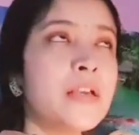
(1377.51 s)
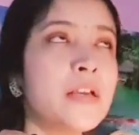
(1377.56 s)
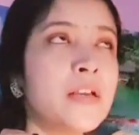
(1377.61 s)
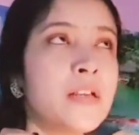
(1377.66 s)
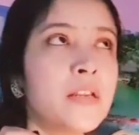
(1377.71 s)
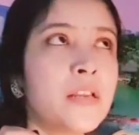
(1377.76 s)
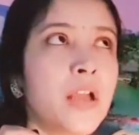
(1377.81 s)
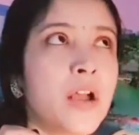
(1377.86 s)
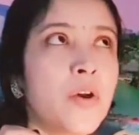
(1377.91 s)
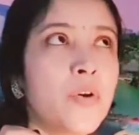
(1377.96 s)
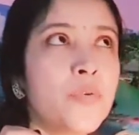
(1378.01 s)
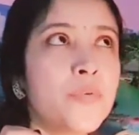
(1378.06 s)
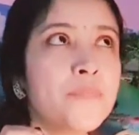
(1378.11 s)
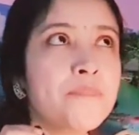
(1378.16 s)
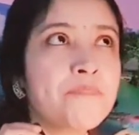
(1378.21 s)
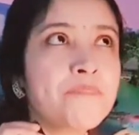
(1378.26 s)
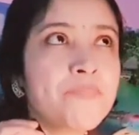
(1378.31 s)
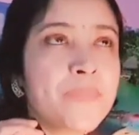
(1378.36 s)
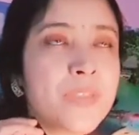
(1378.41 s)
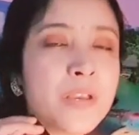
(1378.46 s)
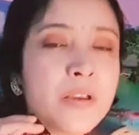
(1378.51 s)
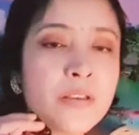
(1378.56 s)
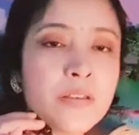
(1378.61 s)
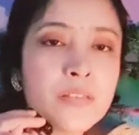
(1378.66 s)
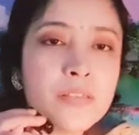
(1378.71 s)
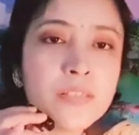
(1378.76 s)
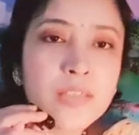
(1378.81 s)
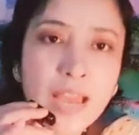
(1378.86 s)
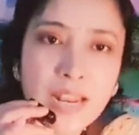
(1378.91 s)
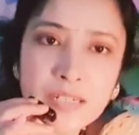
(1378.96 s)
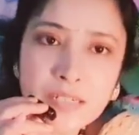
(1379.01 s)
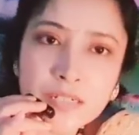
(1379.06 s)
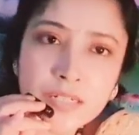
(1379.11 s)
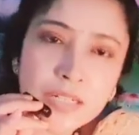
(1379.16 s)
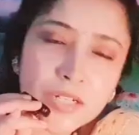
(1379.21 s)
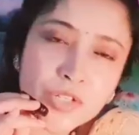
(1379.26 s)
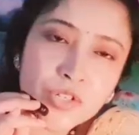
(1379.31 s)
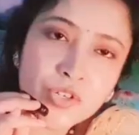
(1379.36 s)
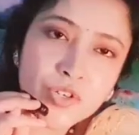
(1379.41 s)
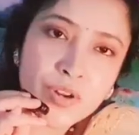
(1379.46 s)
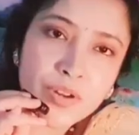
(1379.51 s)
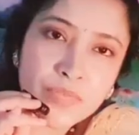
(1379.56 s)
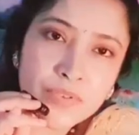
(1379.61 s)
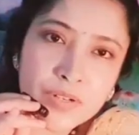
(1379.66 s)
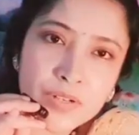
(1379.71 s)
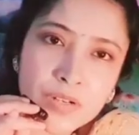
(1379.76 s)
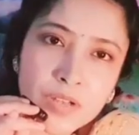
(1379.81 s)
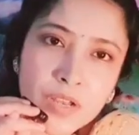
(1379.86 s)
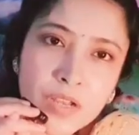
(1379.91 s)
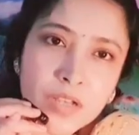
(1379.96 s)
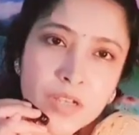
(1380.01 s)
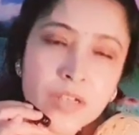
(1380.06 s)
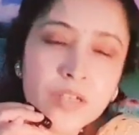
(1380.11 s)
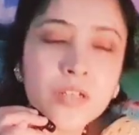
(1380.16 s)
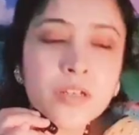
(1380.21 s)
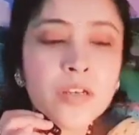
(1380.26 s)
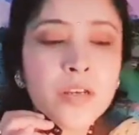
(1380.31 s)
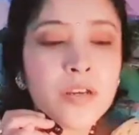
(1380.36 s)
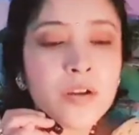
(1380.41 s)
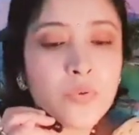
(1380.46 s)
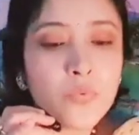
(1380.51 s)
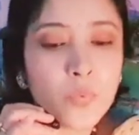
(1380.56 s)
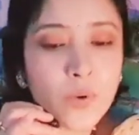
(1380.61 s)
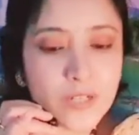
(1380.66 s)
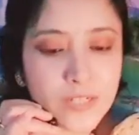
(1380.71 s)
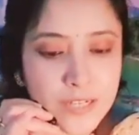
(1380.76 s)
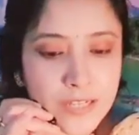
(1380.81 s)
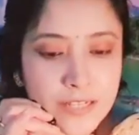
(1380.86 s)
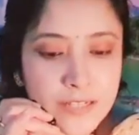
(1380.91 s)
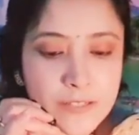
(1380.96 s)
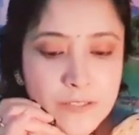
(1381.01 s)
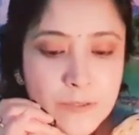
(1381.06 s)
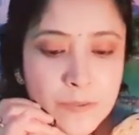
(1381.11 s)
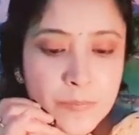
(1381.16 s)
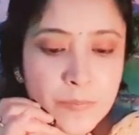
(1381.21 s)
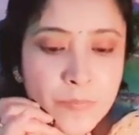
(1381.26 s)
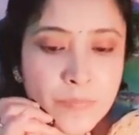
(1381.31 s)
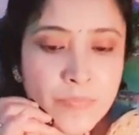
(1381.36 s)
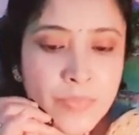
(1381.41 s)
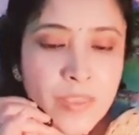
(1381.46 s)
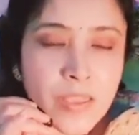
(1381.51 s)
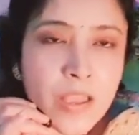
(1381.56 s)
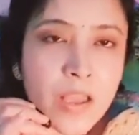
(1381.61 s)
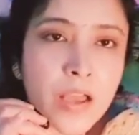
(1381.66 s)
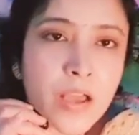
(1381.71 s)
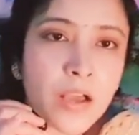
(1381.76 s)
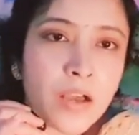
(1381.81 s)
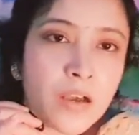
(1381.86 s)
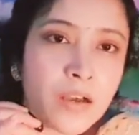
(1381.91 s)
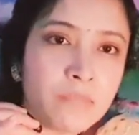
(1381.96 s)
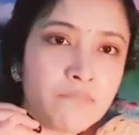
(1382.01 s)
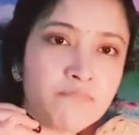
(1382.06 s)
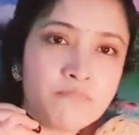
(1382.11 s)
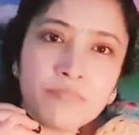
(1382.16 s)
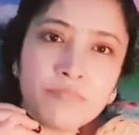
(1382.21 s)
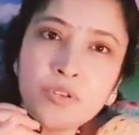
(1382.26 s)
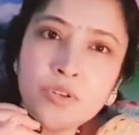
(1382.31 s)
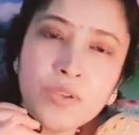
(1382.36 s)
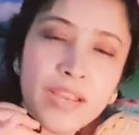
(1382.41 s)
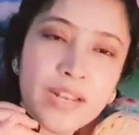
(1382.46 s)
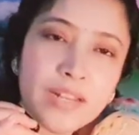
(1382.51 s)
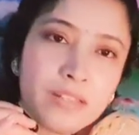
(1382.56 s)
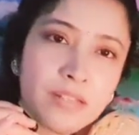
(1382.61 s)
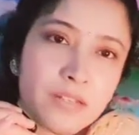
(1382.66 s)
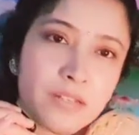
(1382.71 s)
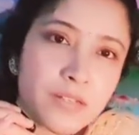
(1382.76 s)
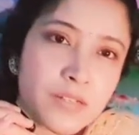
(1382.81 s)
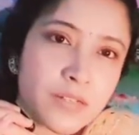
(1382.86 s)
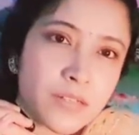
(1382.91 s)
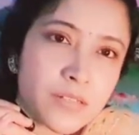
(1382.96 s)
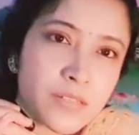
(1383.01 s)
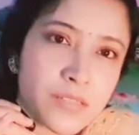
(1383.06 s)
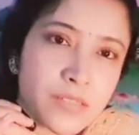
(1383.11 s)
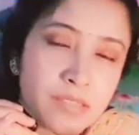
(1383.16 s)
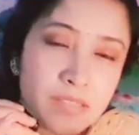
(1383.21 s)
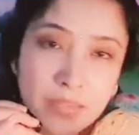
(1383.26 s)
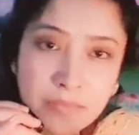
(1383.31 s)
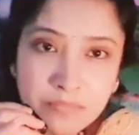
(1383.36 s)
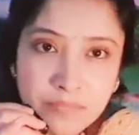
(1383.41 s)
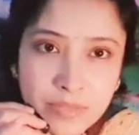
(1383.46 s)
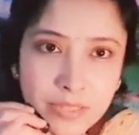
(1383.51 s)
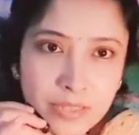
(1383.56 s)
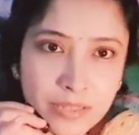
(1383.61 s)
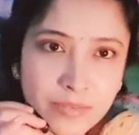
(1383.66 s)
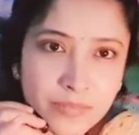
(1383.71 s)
Now, Saturn and Shravana, what else? Look at the symbol.